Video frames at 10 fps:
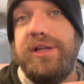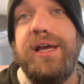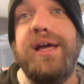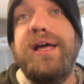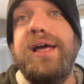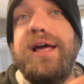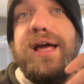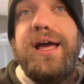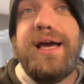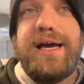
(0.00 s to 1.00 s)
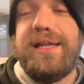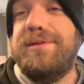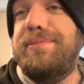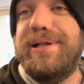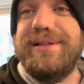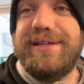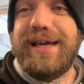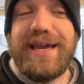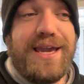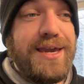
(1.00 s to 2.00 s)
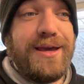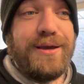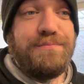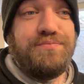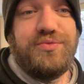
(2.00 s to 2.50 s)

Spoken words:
it and build a